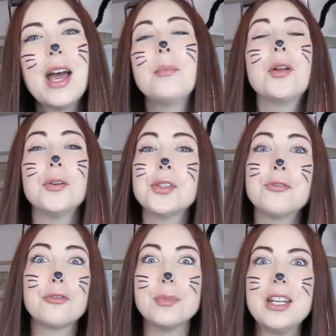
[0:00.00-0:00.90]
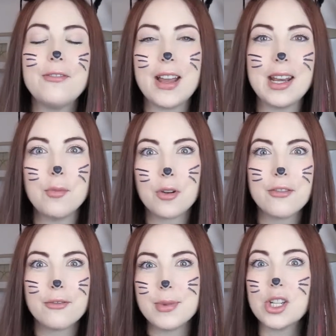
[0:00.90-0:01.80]
but also for me to find out more
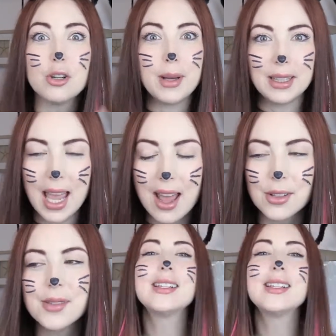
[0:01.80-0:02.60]
information about the house.